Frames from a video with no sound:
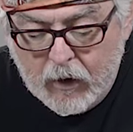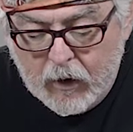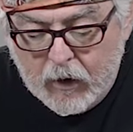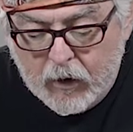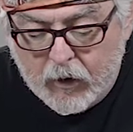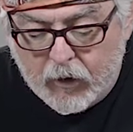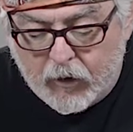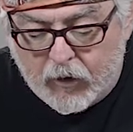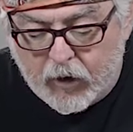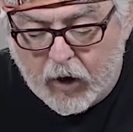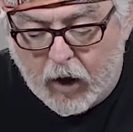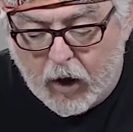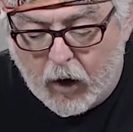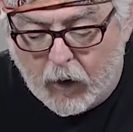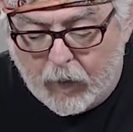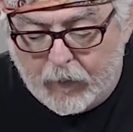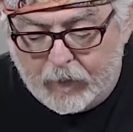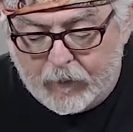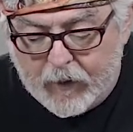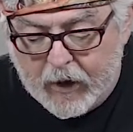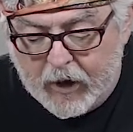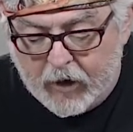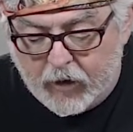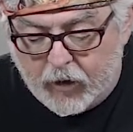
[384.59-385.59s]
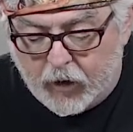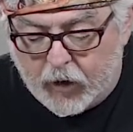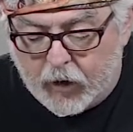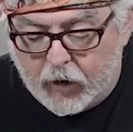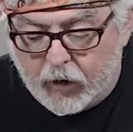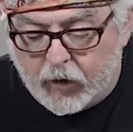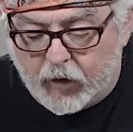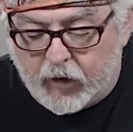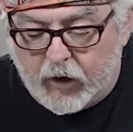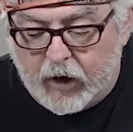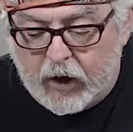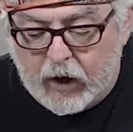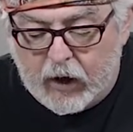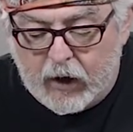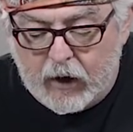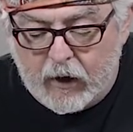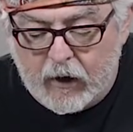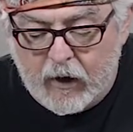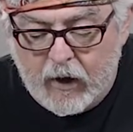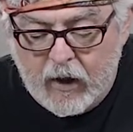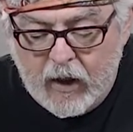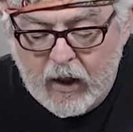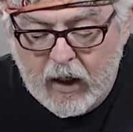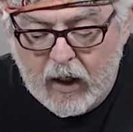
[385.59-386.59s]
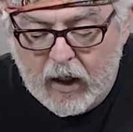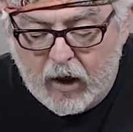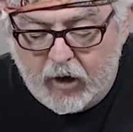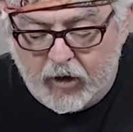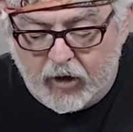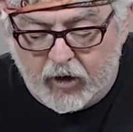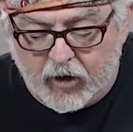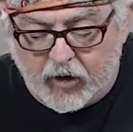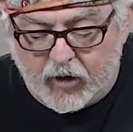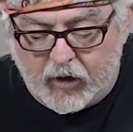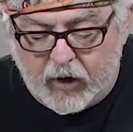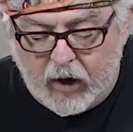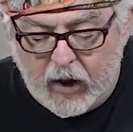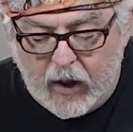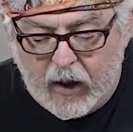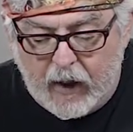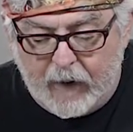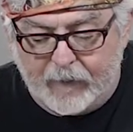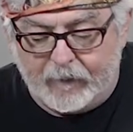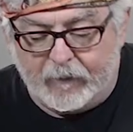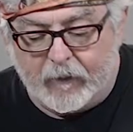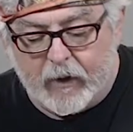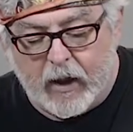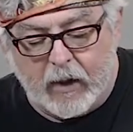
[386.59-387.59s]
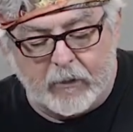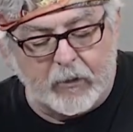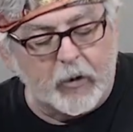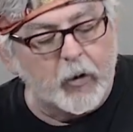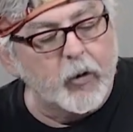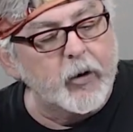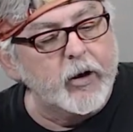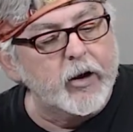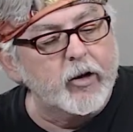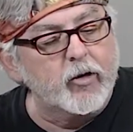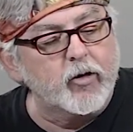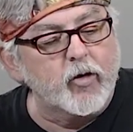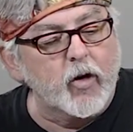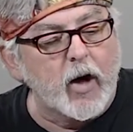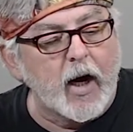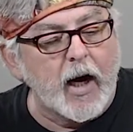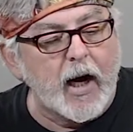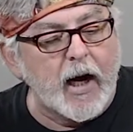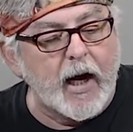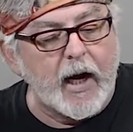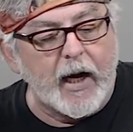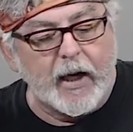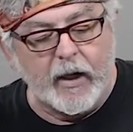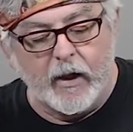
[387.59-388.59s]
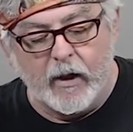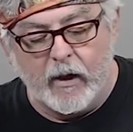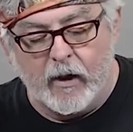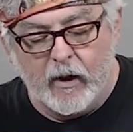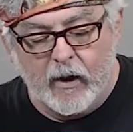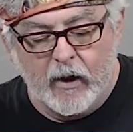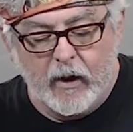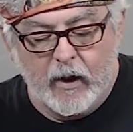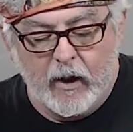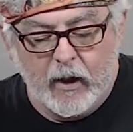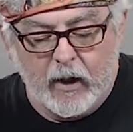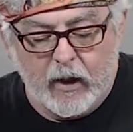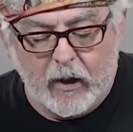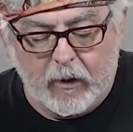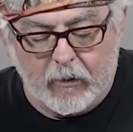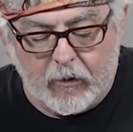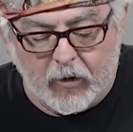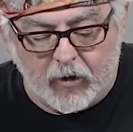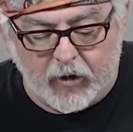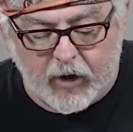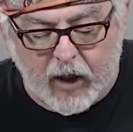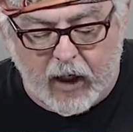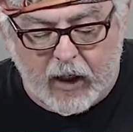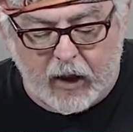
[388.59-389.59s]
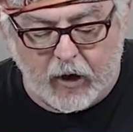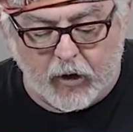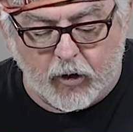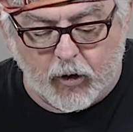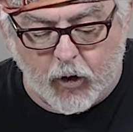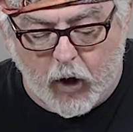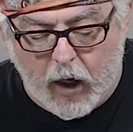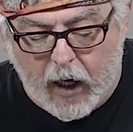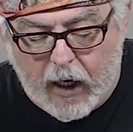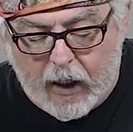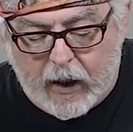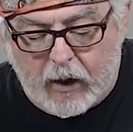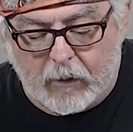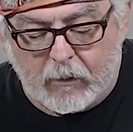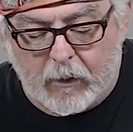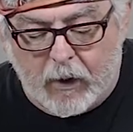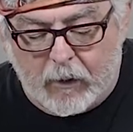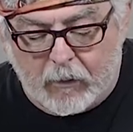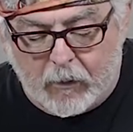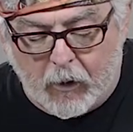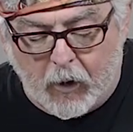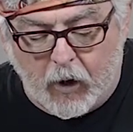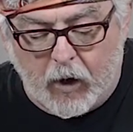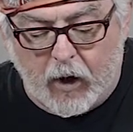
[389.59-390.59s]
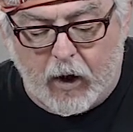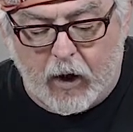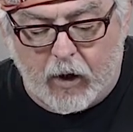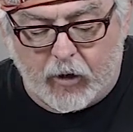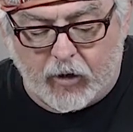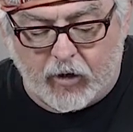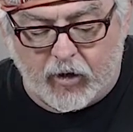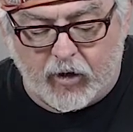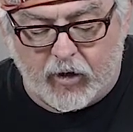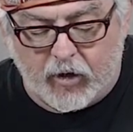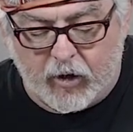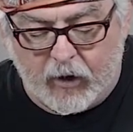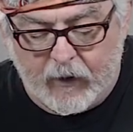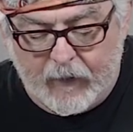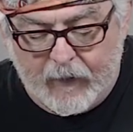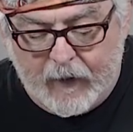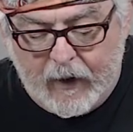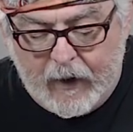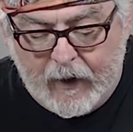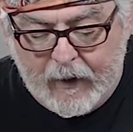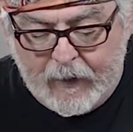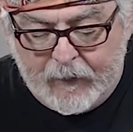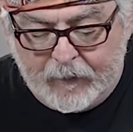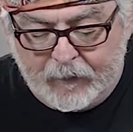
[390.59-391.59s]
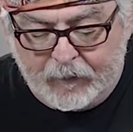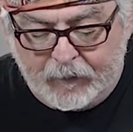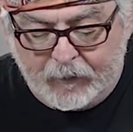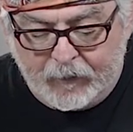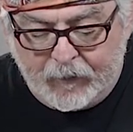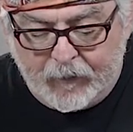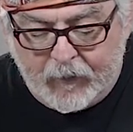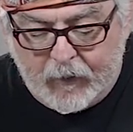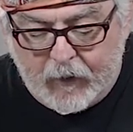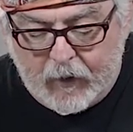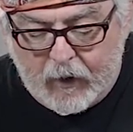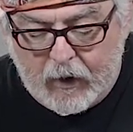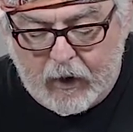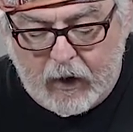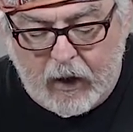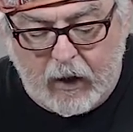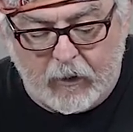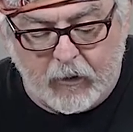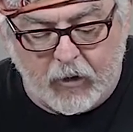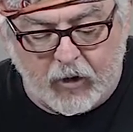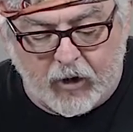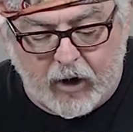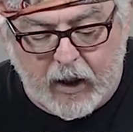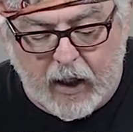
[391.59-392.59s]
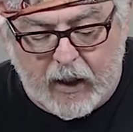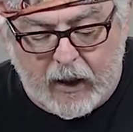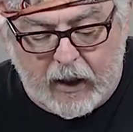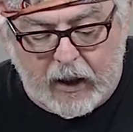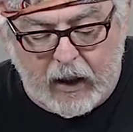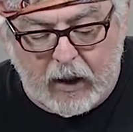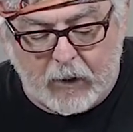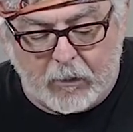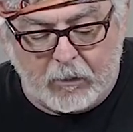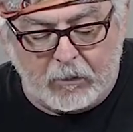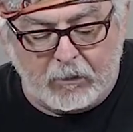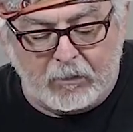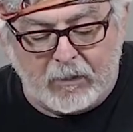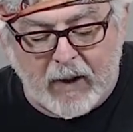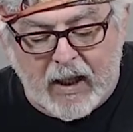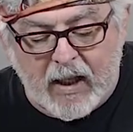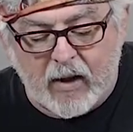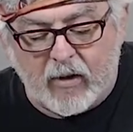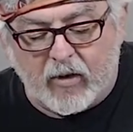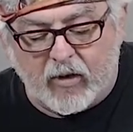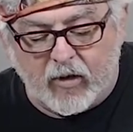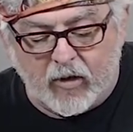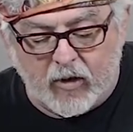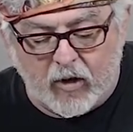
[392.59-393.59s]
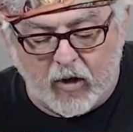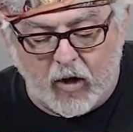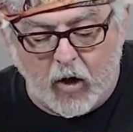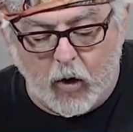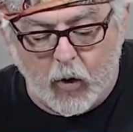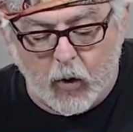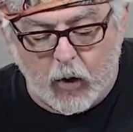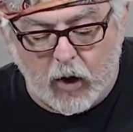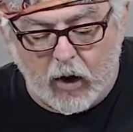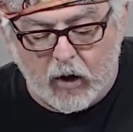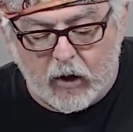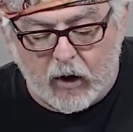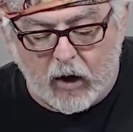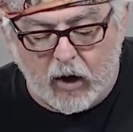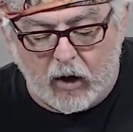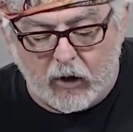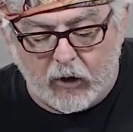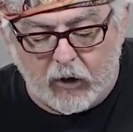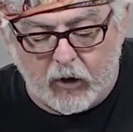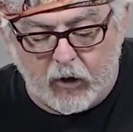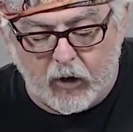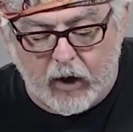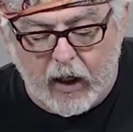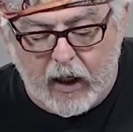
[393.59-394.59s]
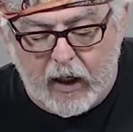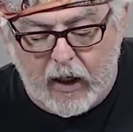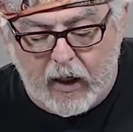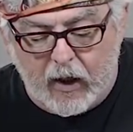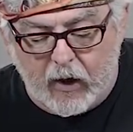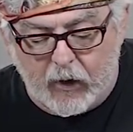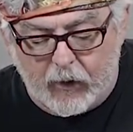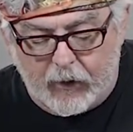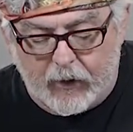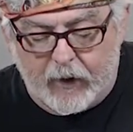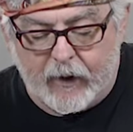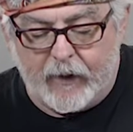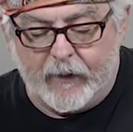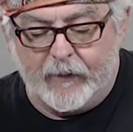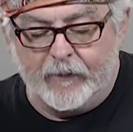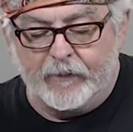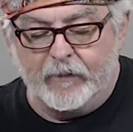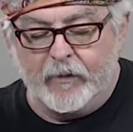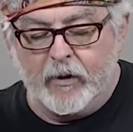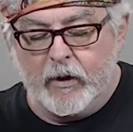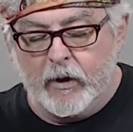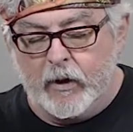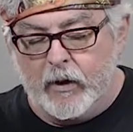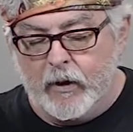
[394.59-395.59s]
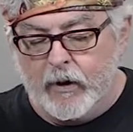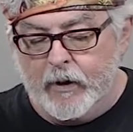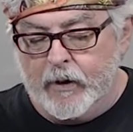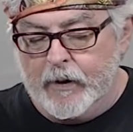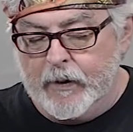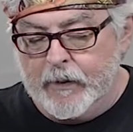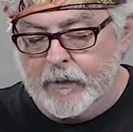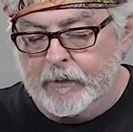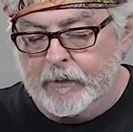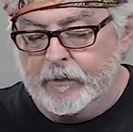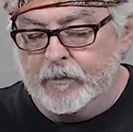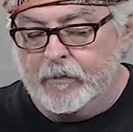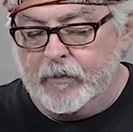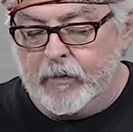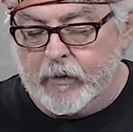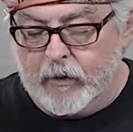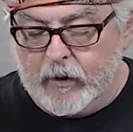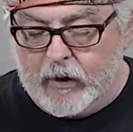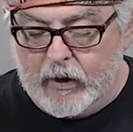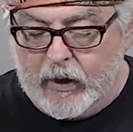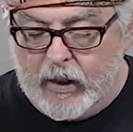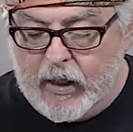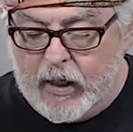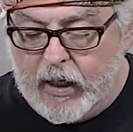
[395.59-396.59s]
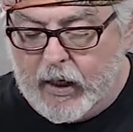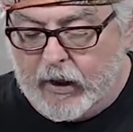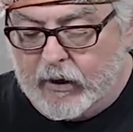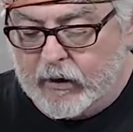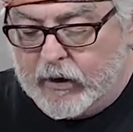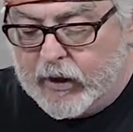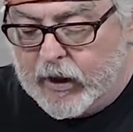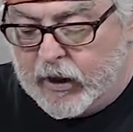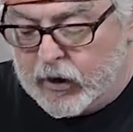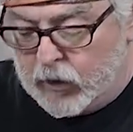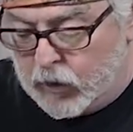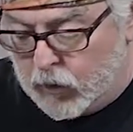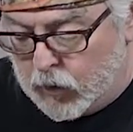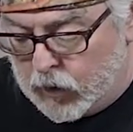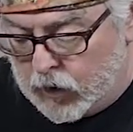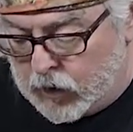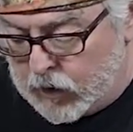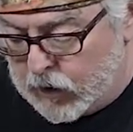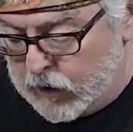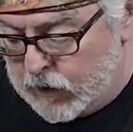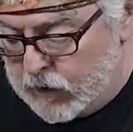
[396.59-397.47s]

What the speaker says: So as you can see, I'm doing it dry. I'm just kind of dragging my brush. I'm just kind of getting base coat of color down. Yeah, that'll work.